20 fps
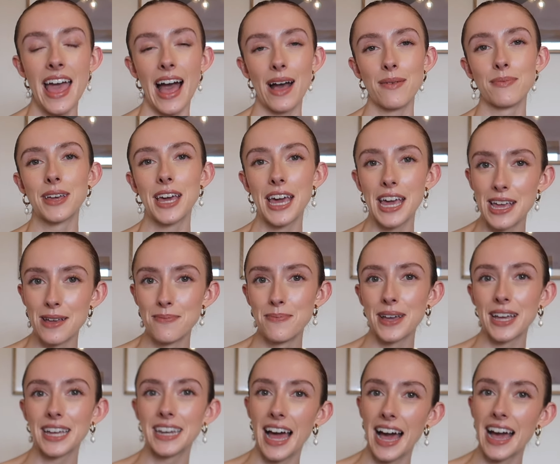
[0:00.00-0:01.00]
am
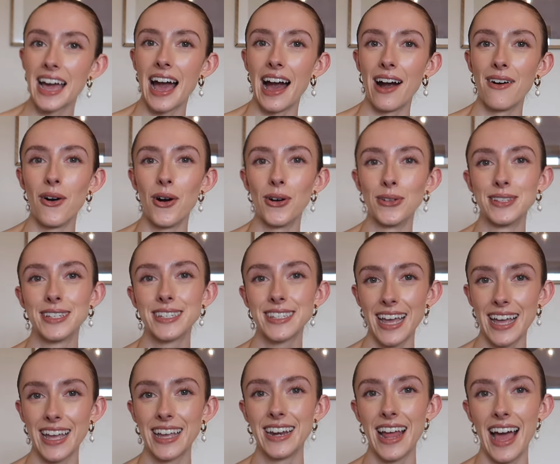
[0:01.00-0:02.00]
keeping an eye out on
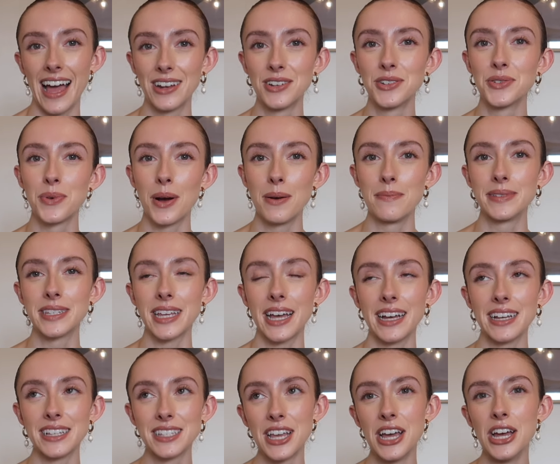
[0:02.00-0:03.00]
secondhand
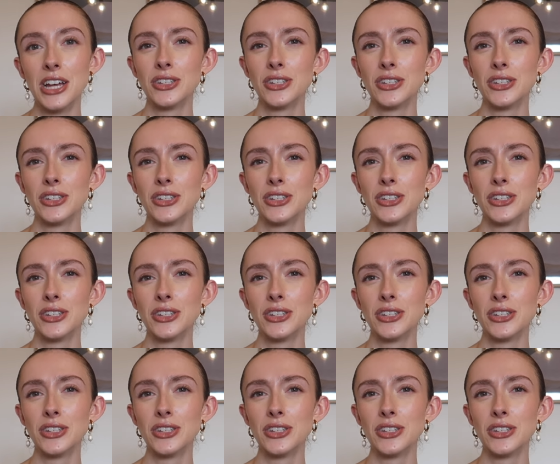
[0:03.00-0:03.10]
websites